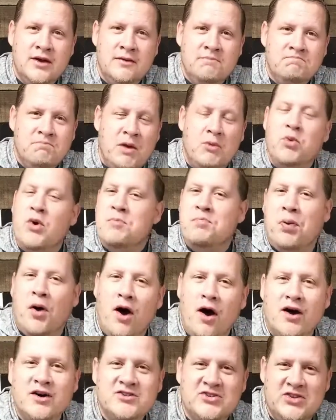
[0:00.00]
And we
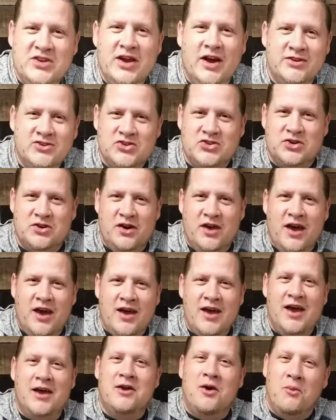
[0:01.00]
paused
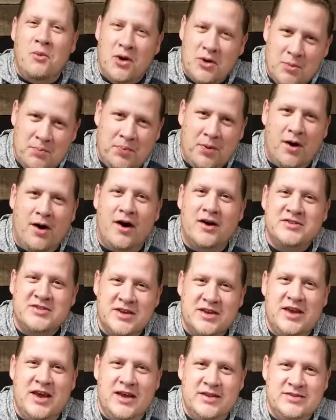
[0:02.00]
yesterday, and I want to pause
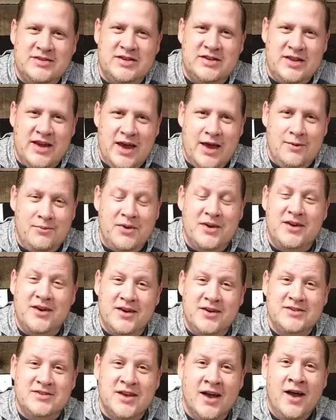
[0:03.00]
again today
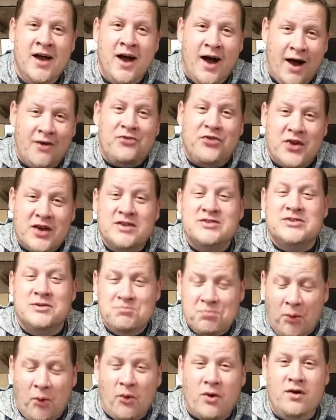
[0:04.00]
because I think it's
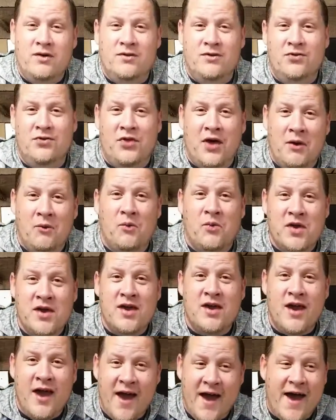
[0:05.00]
important that
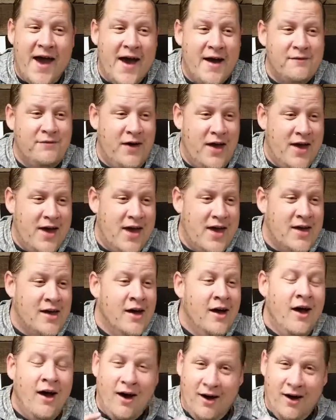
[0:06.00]
we have a